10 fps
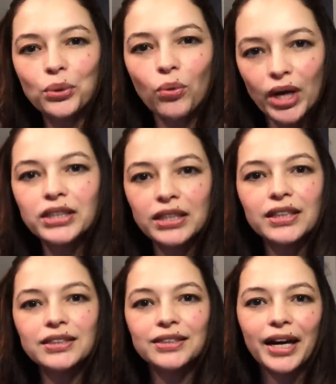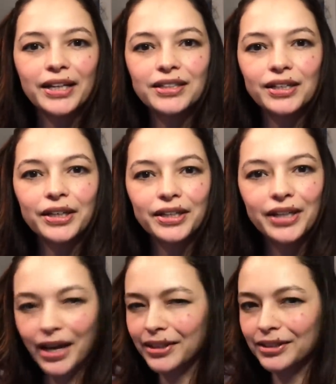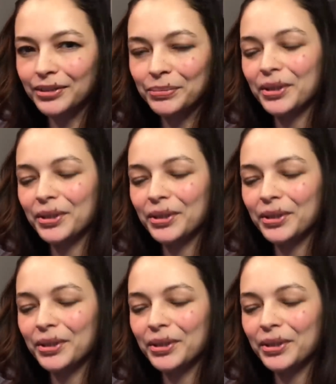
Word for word: craziest idea yet?